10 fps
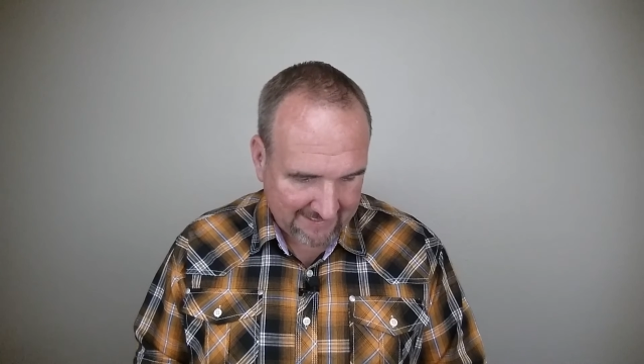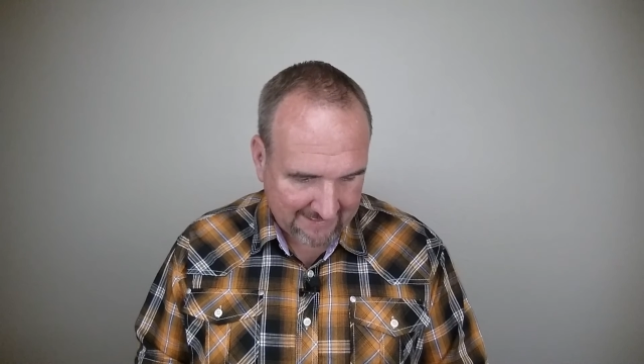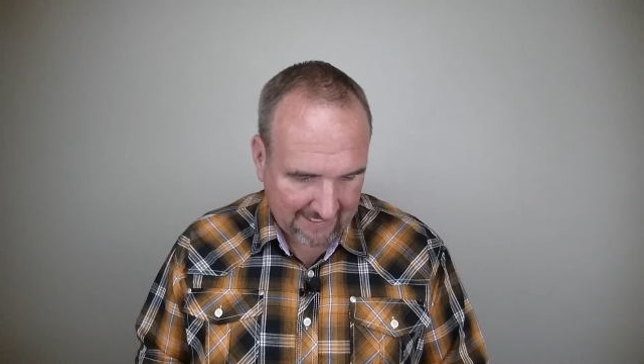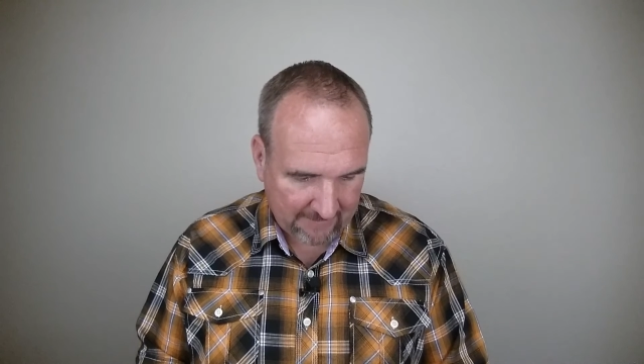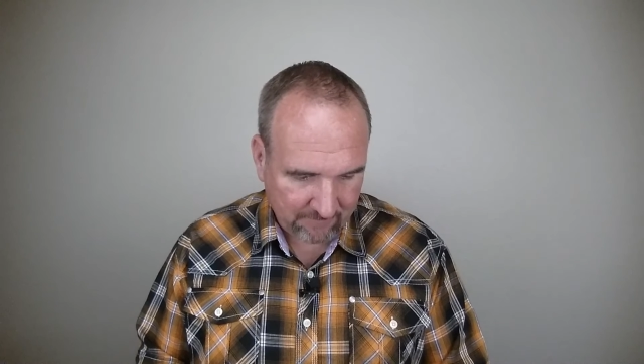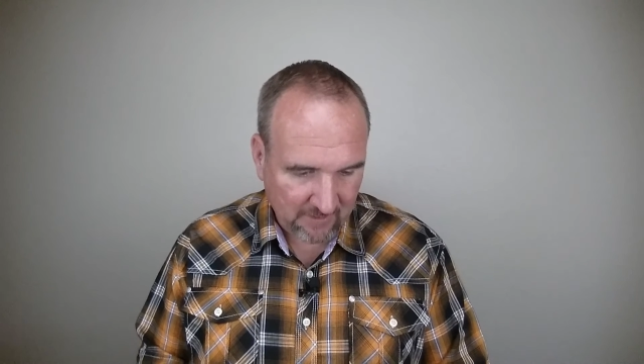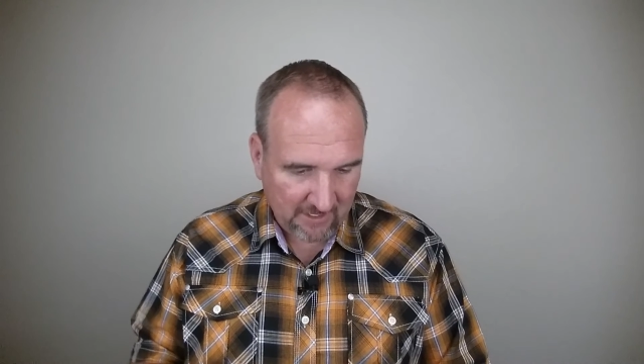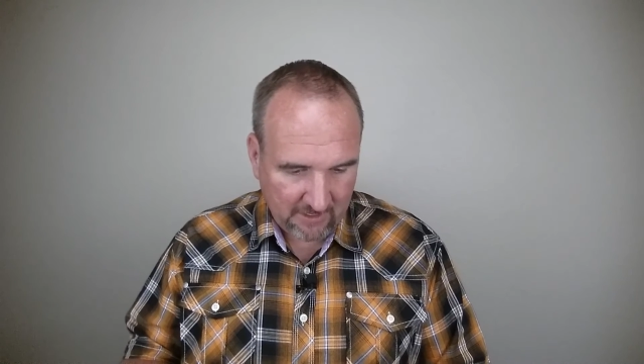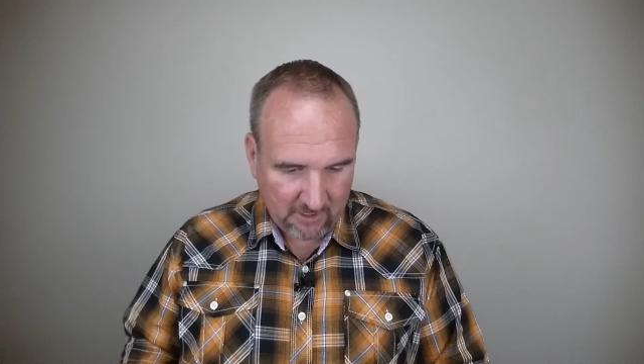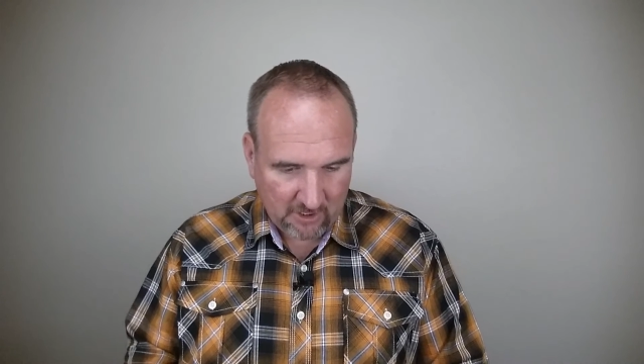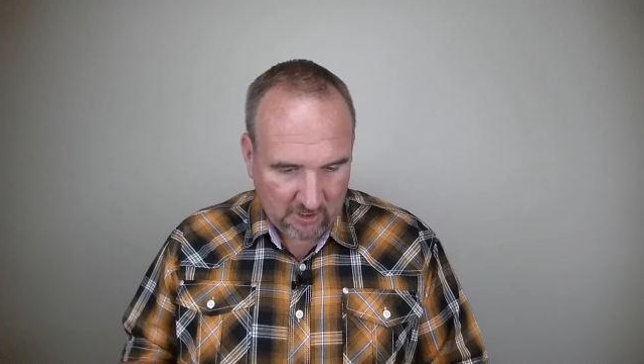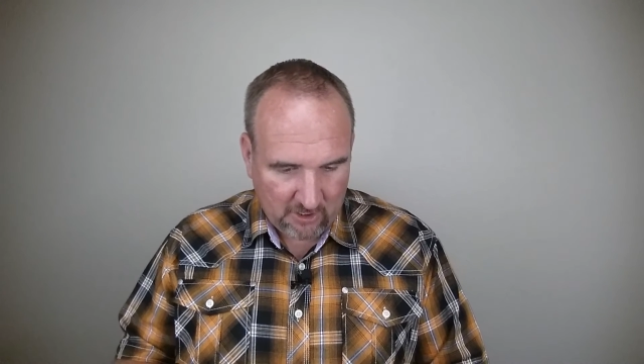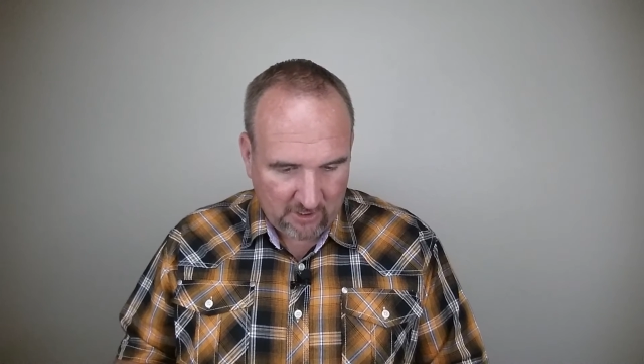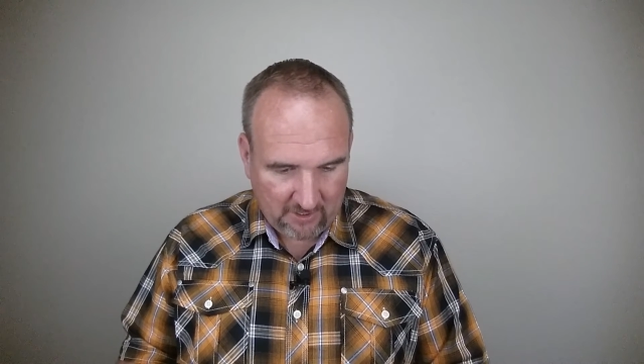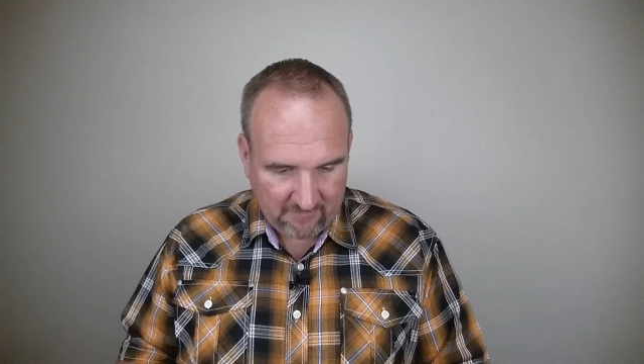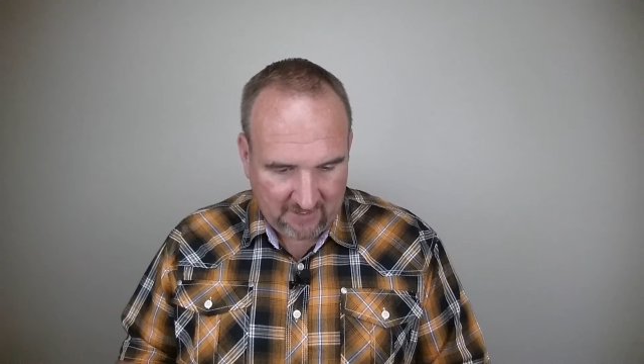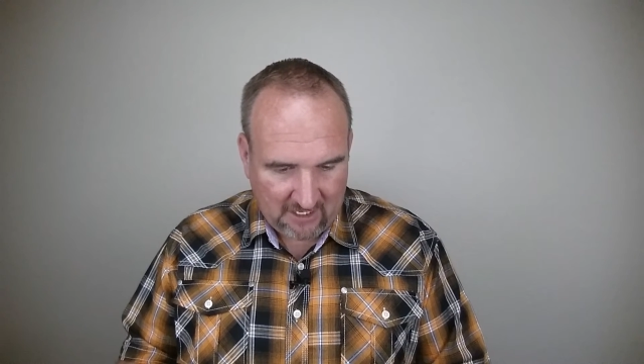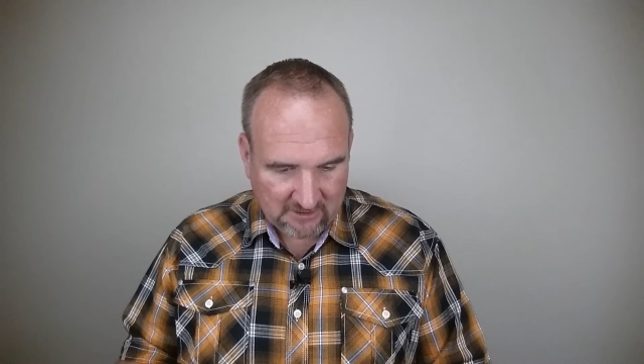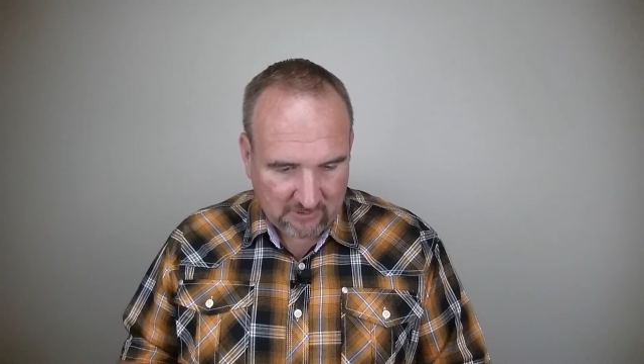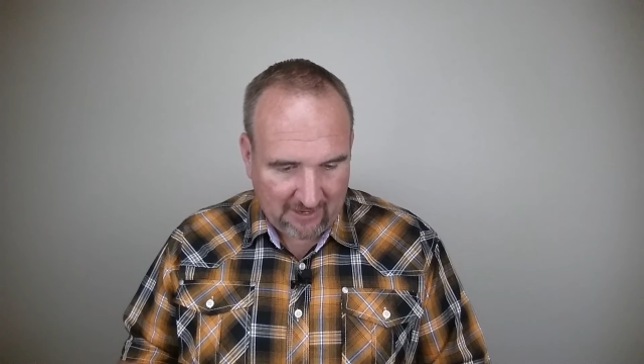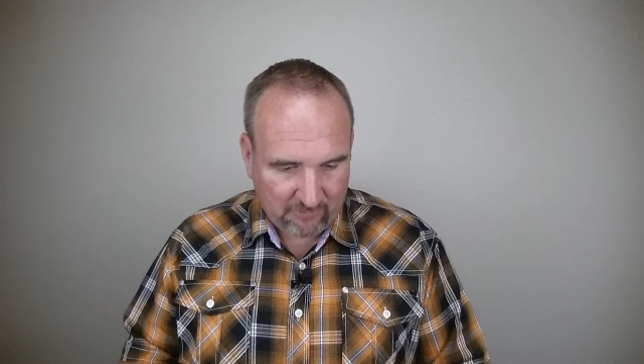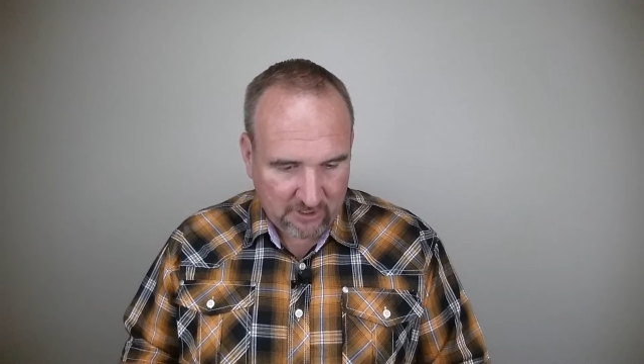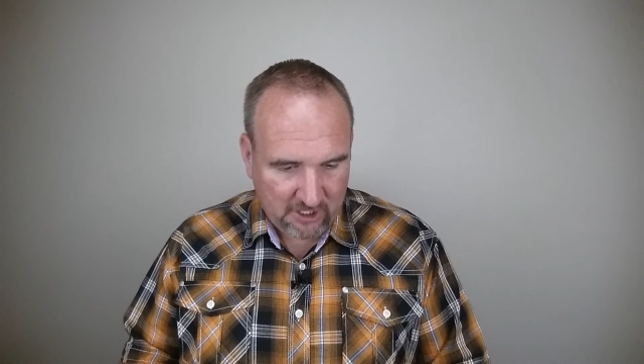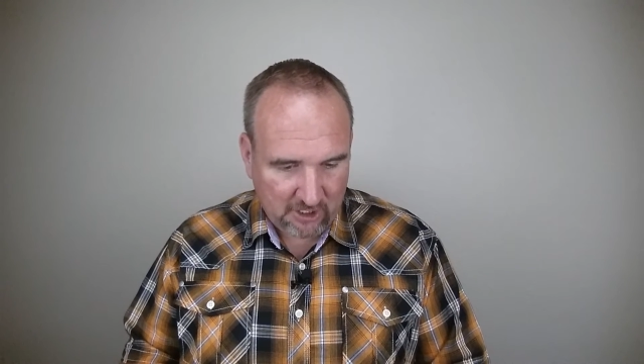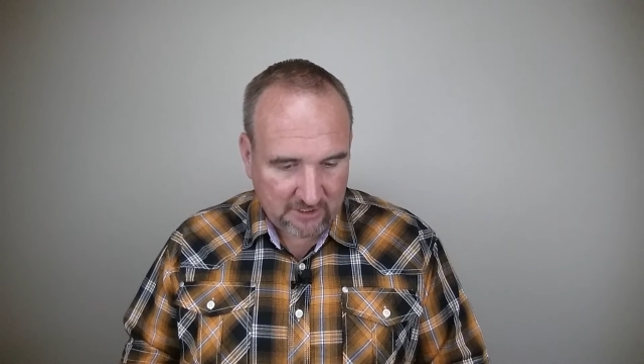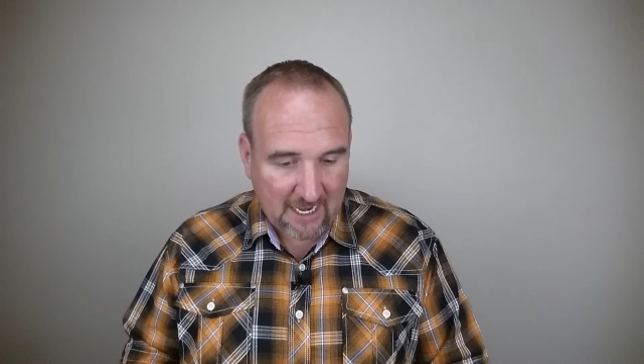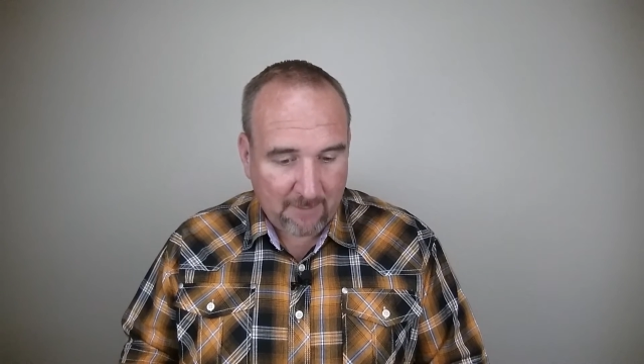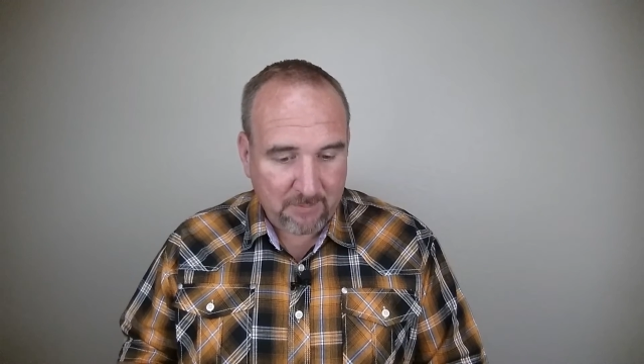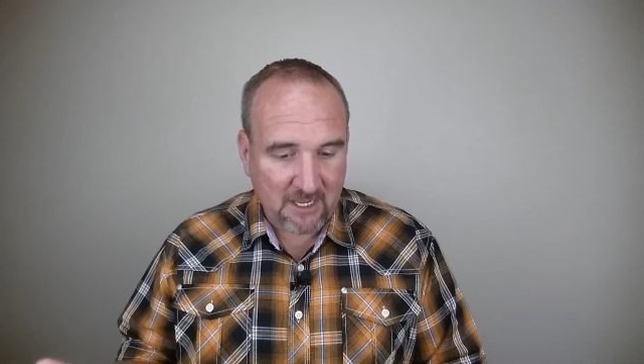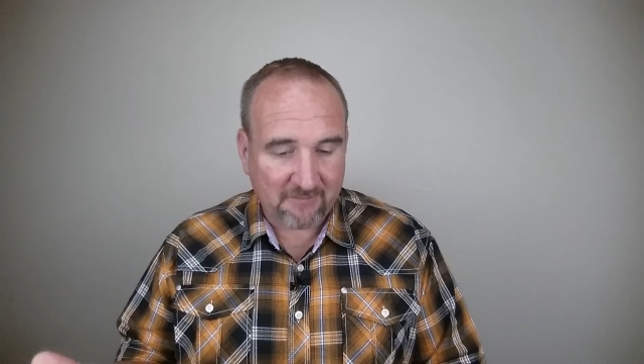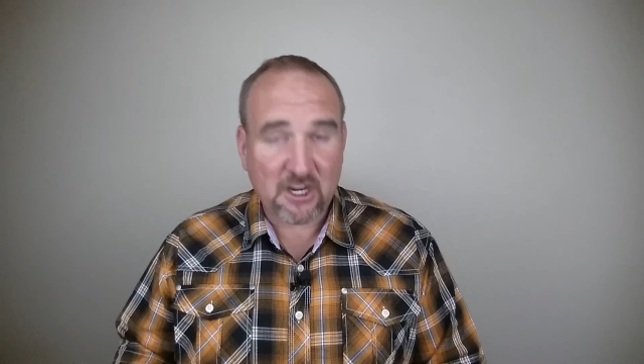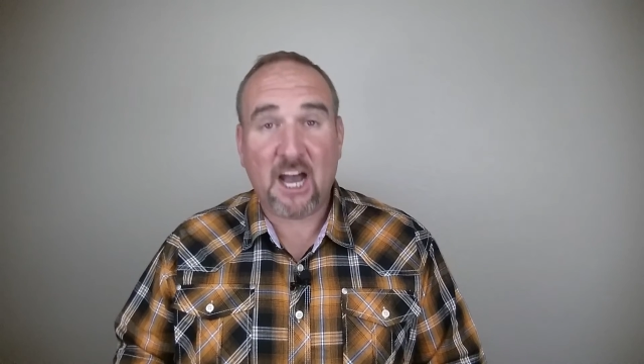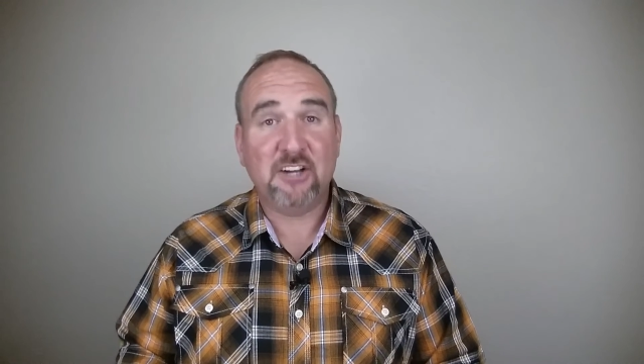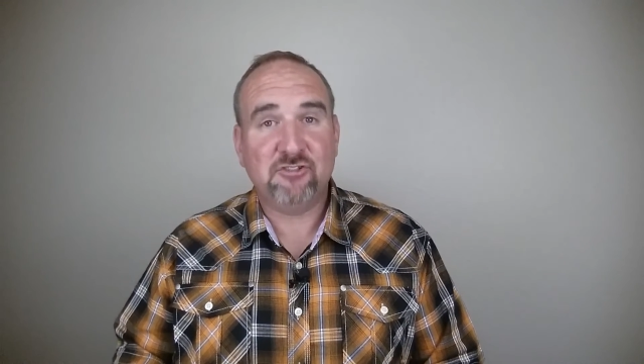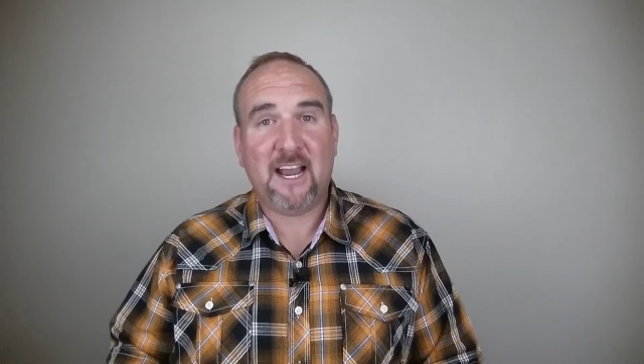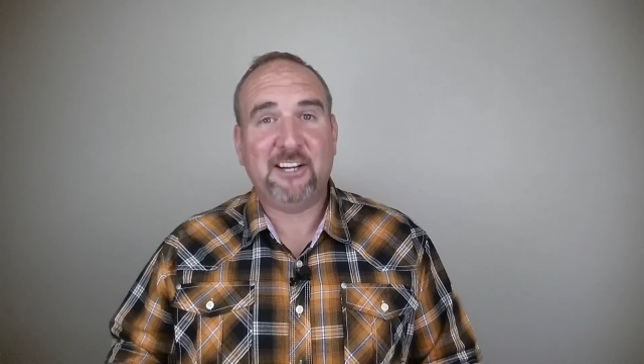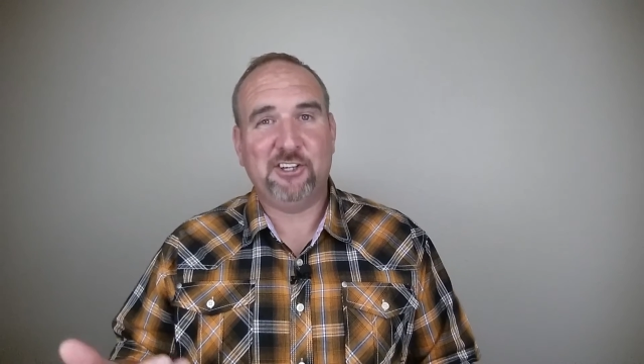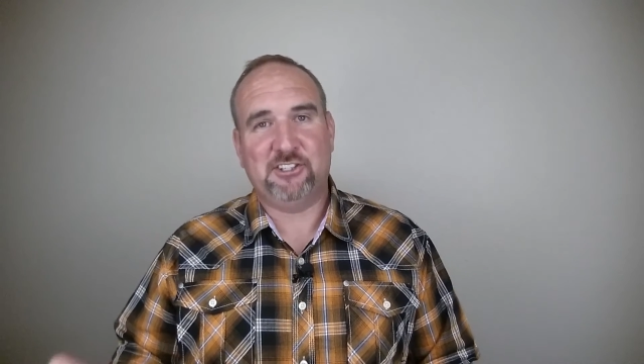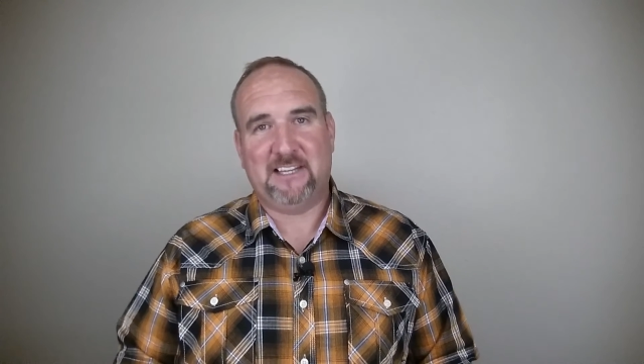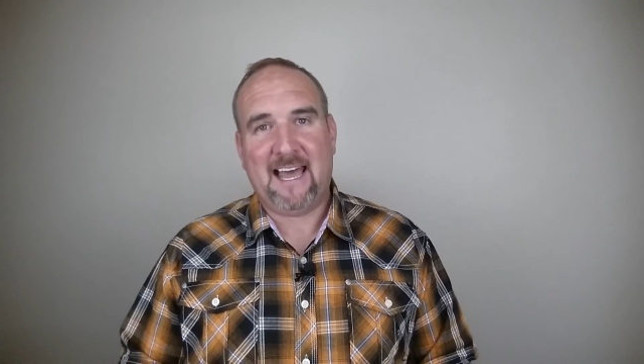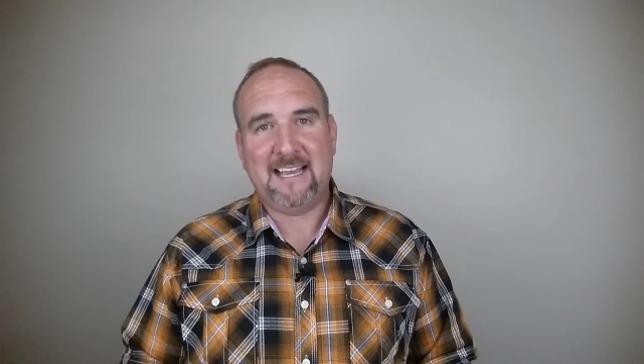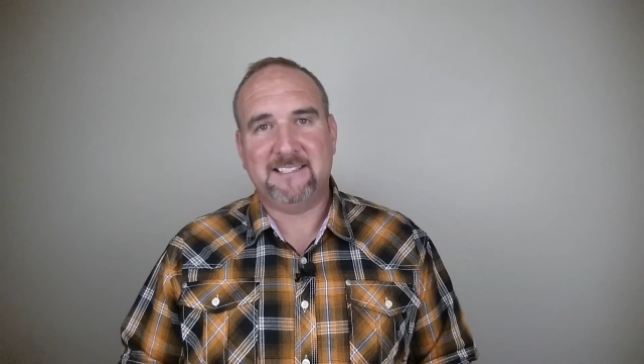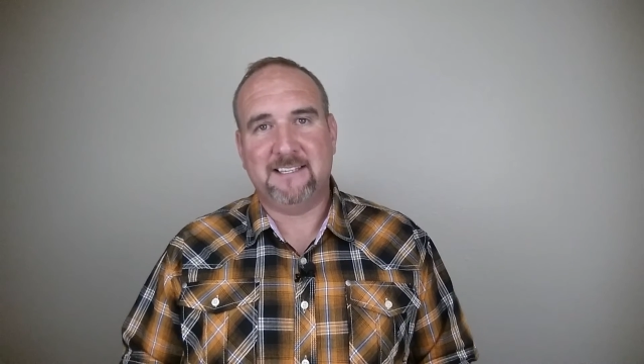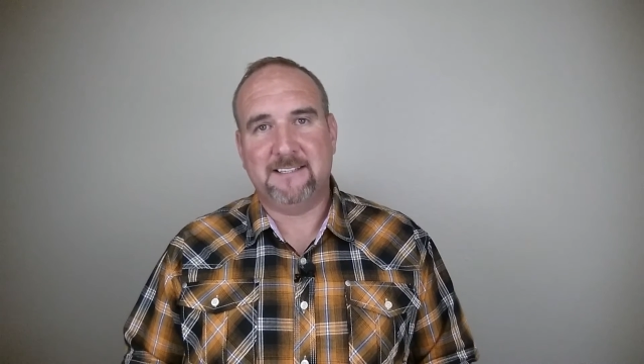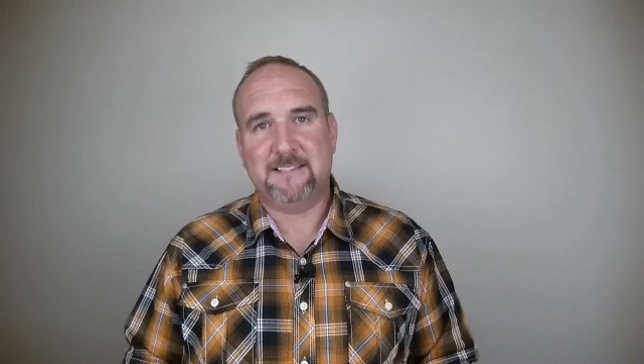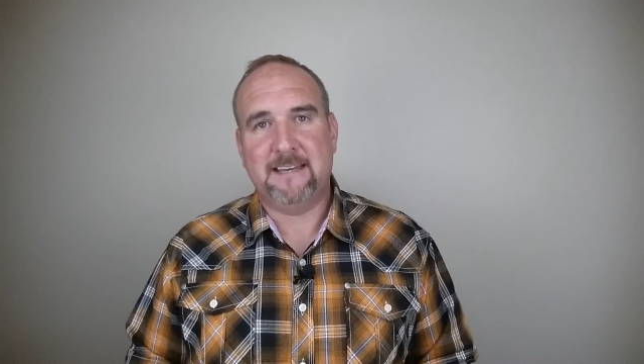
say. They also have on here, copy of contractor's license.